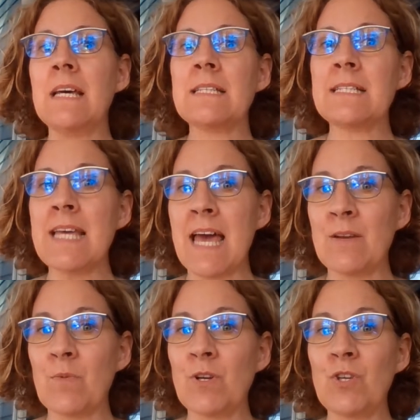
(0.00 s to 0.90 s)
to
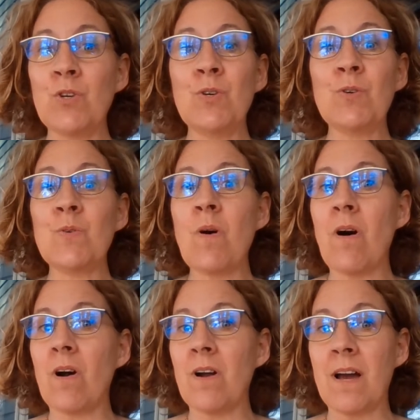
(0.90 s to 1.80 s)
10, where you
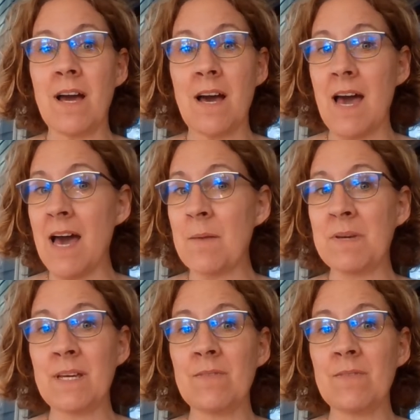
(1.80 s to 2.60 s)
are a happy,